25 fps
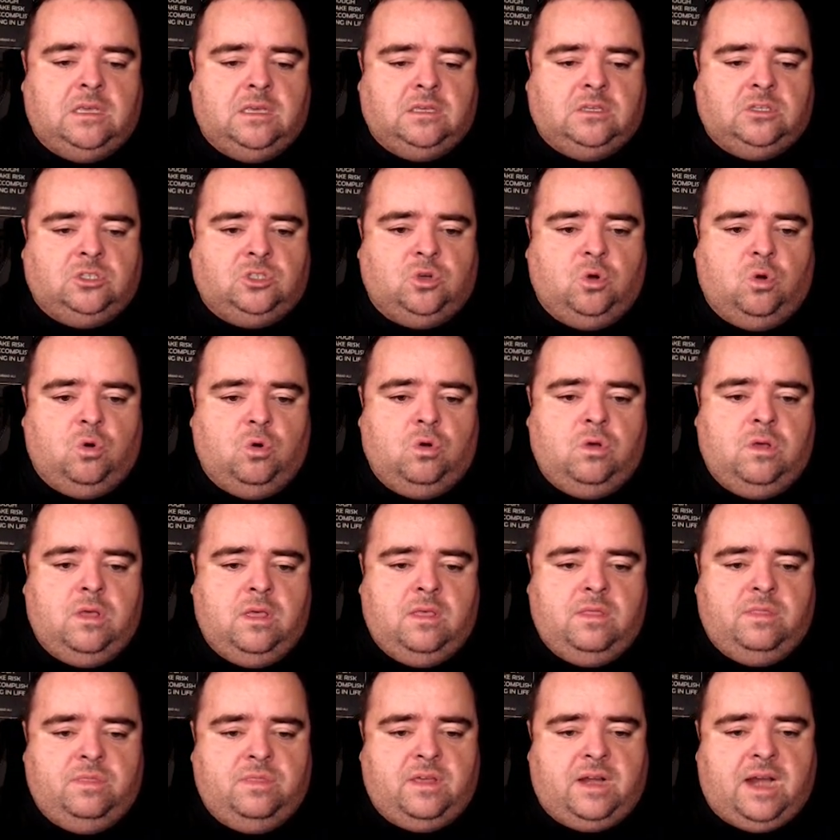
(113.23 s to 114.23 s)
So
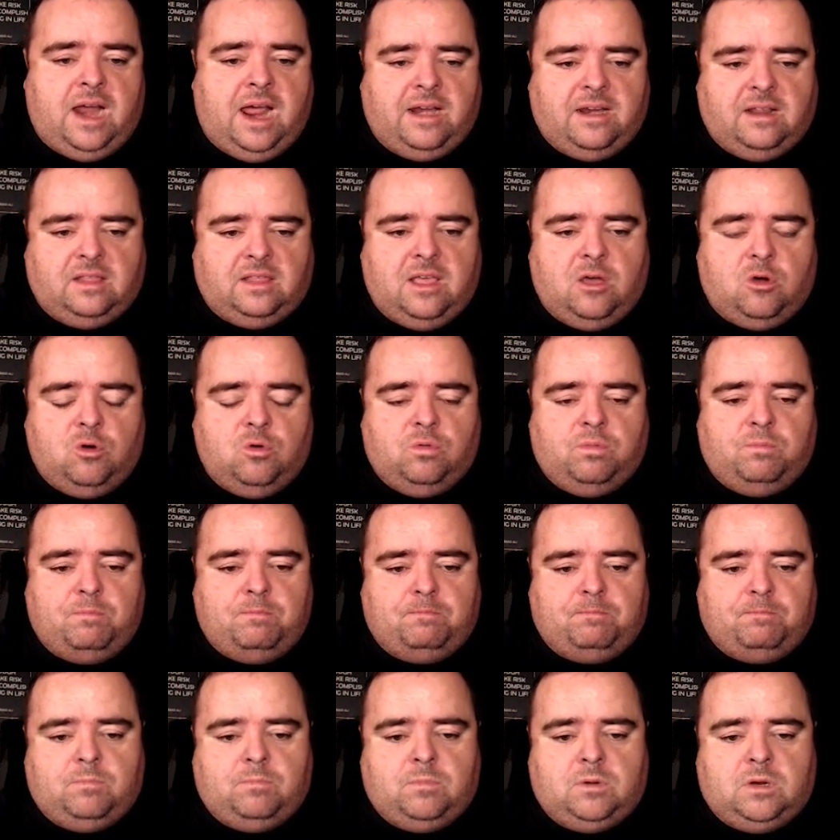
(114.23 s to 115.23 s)
there are a little
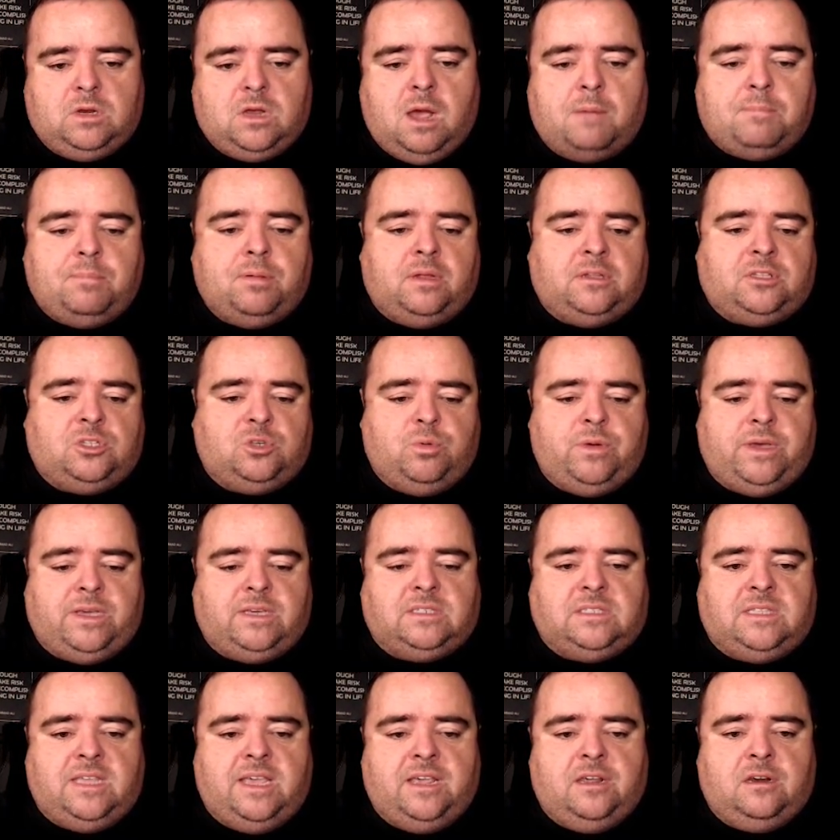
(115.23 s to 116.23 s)
couple of
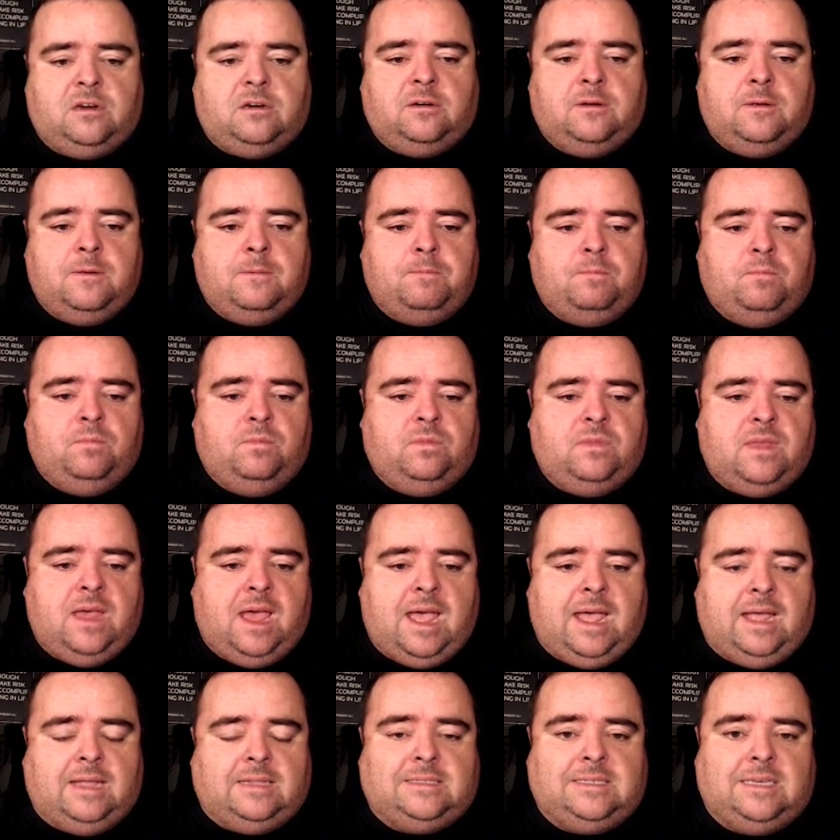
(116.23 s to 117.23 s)
tweaks there
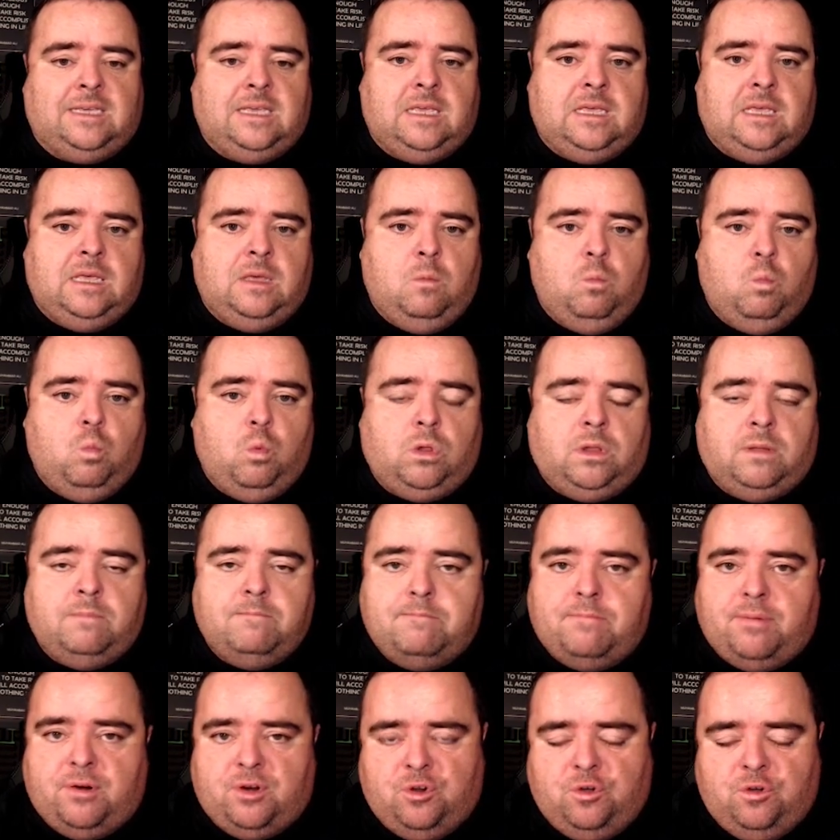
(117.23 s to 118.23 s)
that will
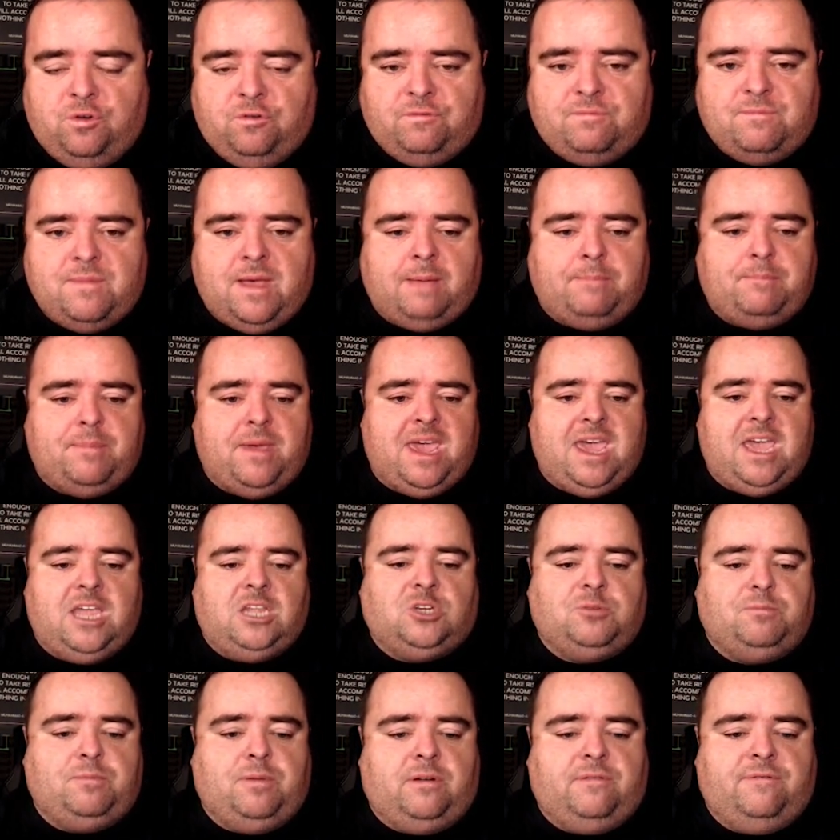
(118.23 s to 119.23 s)
improve my
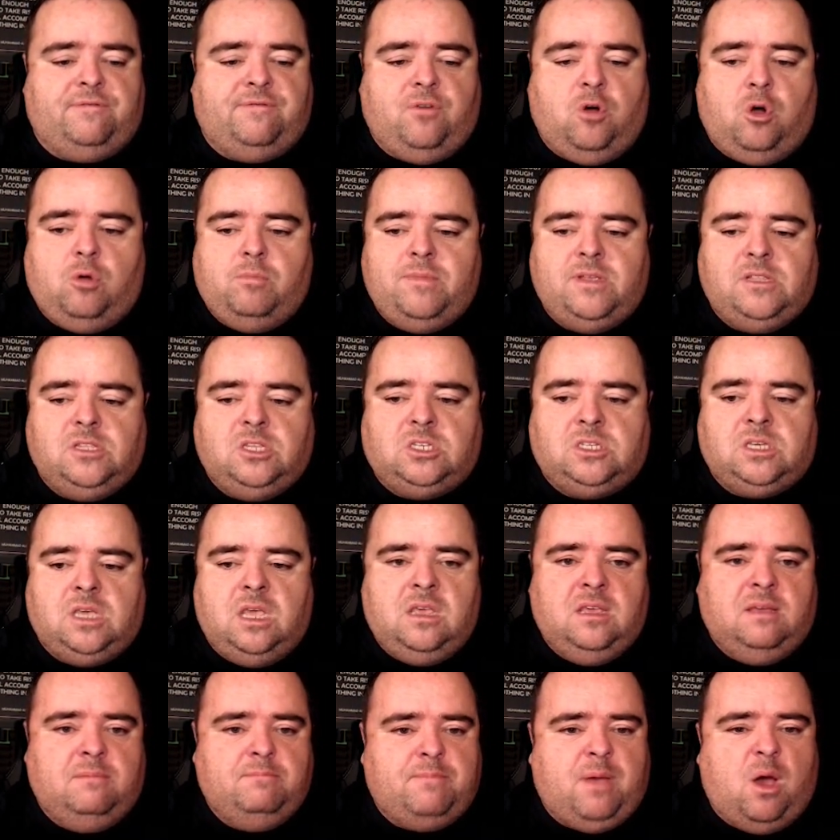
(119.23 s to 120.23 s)
page performance,
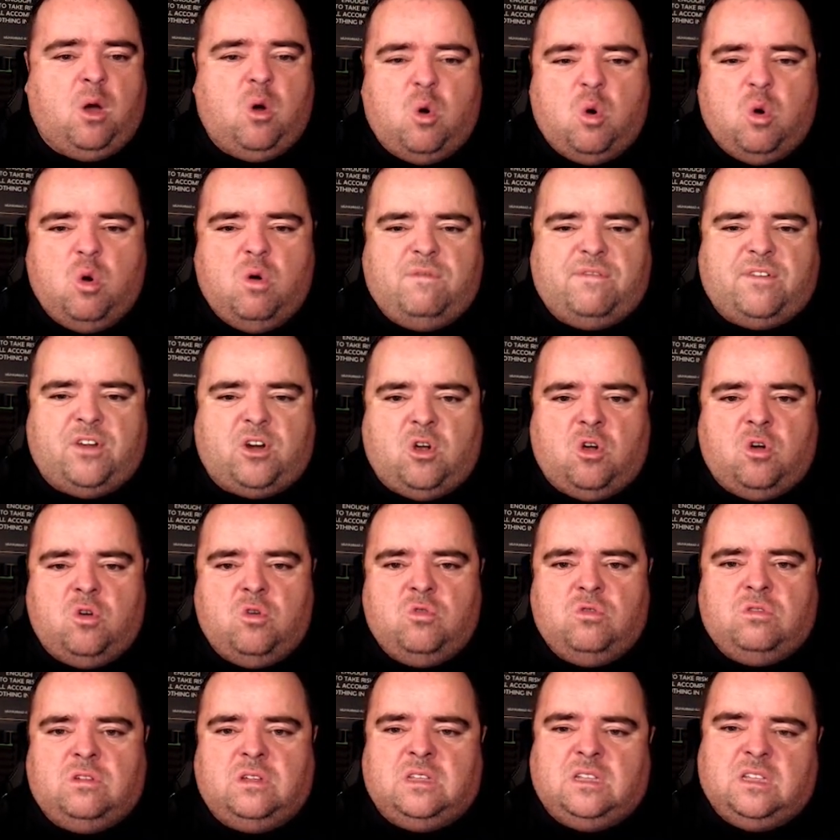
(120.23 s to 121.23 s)
but
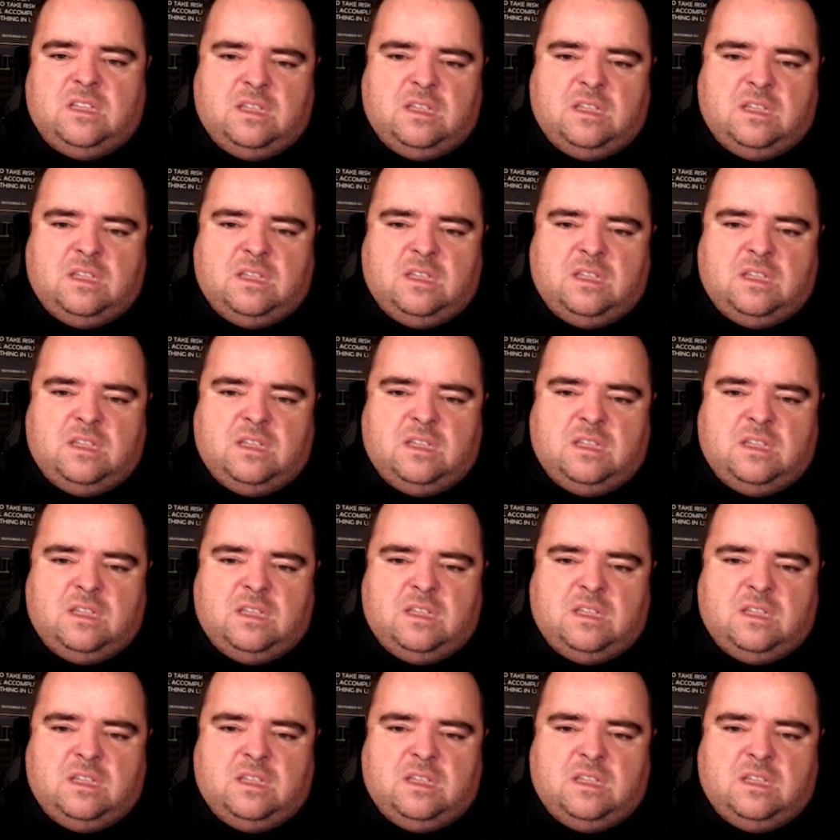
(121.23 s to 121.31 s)
overall,